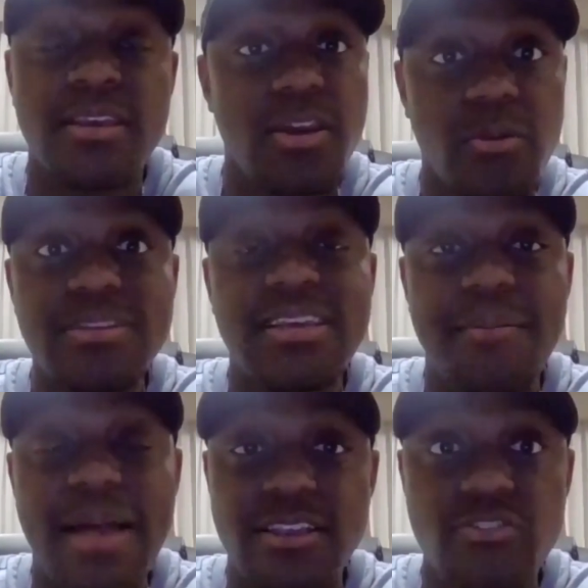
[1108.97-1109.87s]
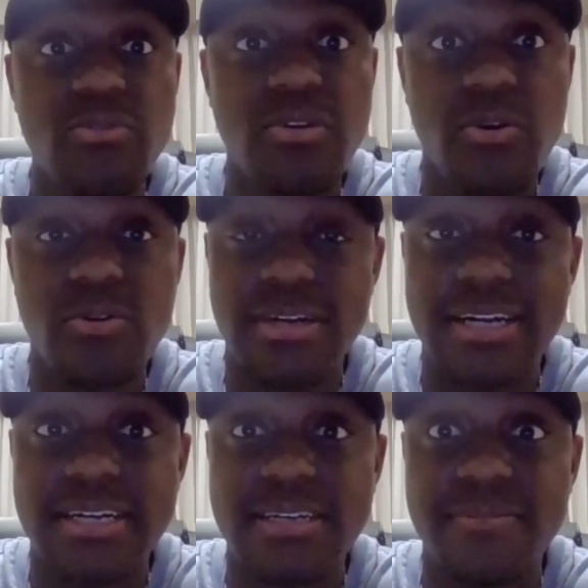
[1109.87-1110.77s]
The only time I do go
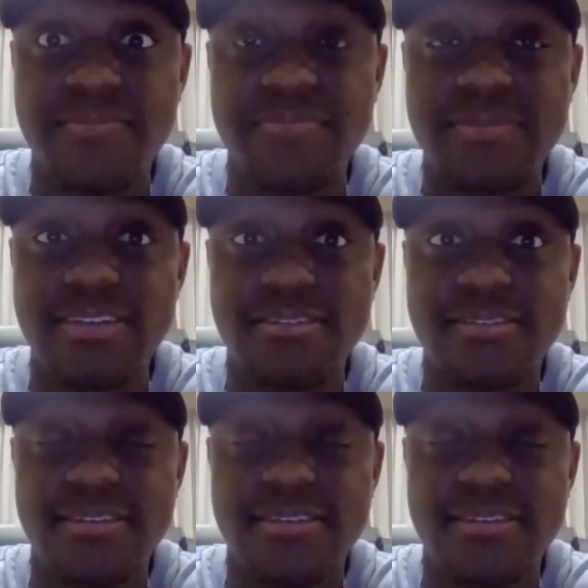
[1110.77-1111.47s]
is